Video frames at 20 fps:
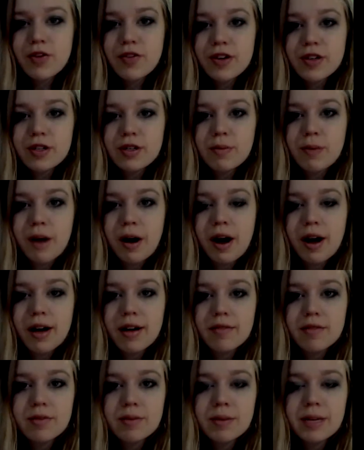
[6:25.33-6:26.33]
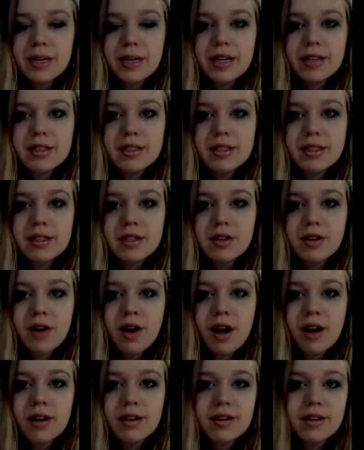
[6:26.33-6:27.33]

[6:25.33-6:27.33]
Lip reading: feel deprived because you're not